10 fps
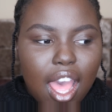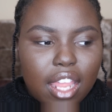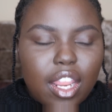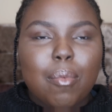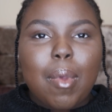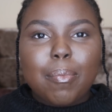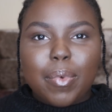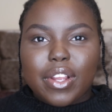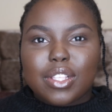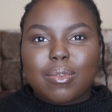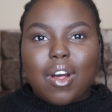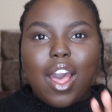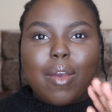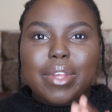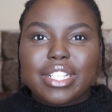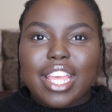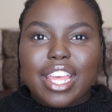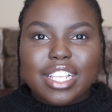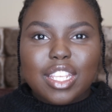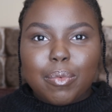I remember as well, I
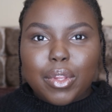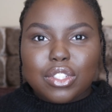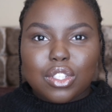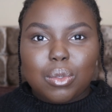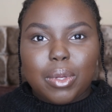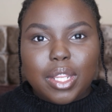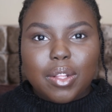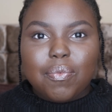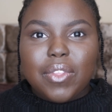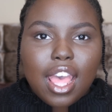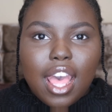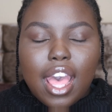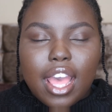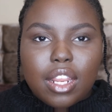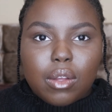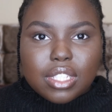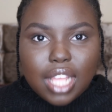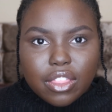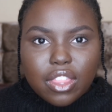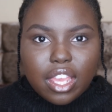ended up going to the toilet, and I was
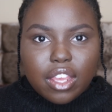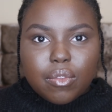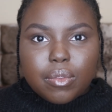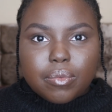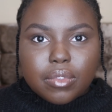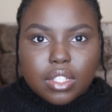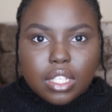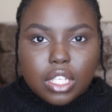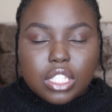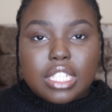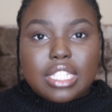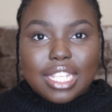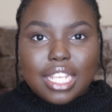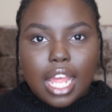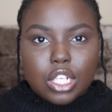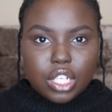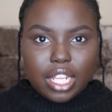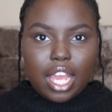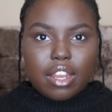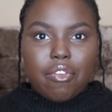sat there because it did
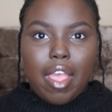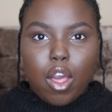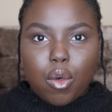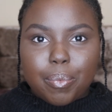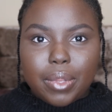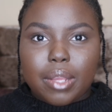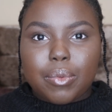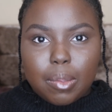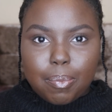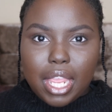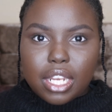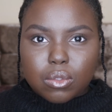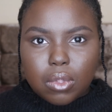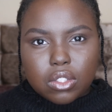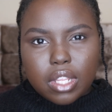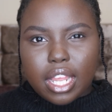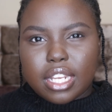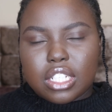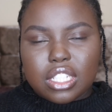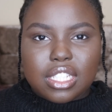actually kind of help, like with the pain as well. So I
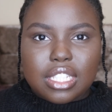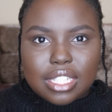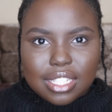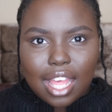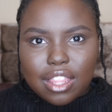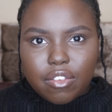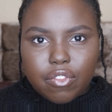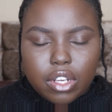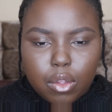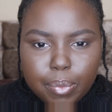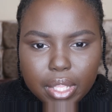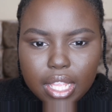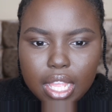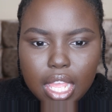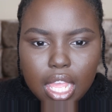kind of just sat there for a little bit.